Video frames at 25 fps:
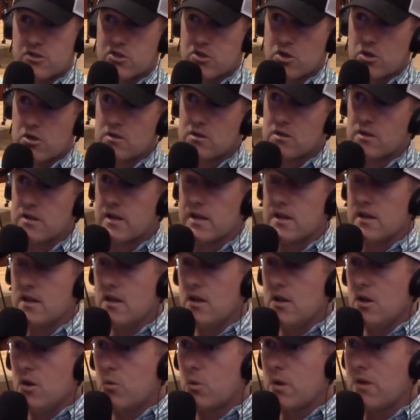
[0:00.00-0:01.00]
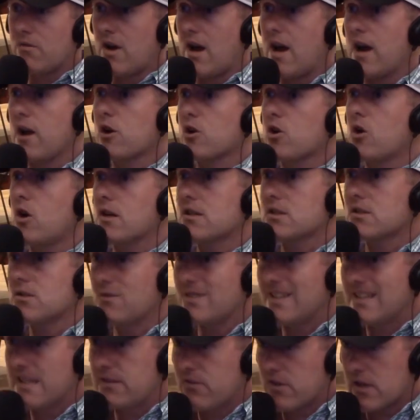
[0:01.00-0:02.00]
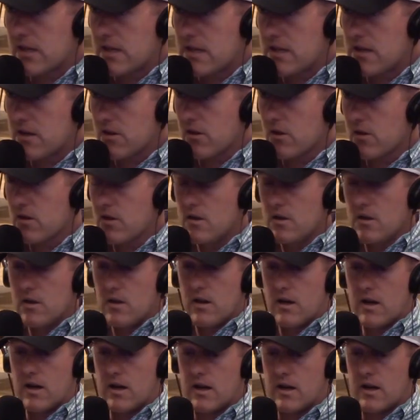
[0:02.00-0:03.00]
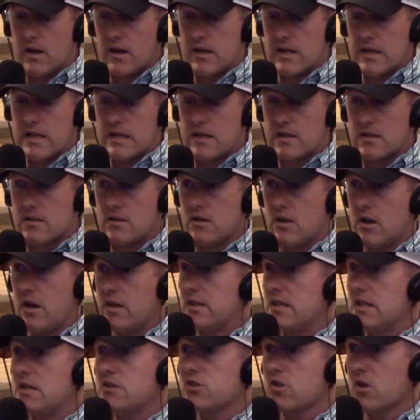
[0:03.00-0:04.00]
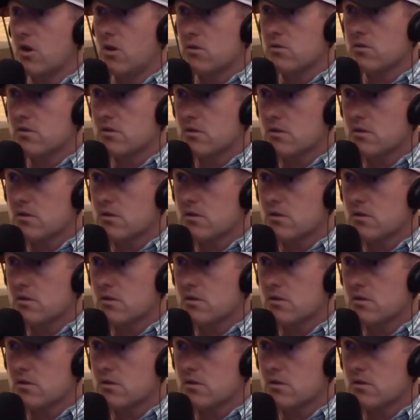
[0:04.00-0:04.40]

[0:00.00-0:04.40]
certainly we have a higher cost of living here on the East Coast.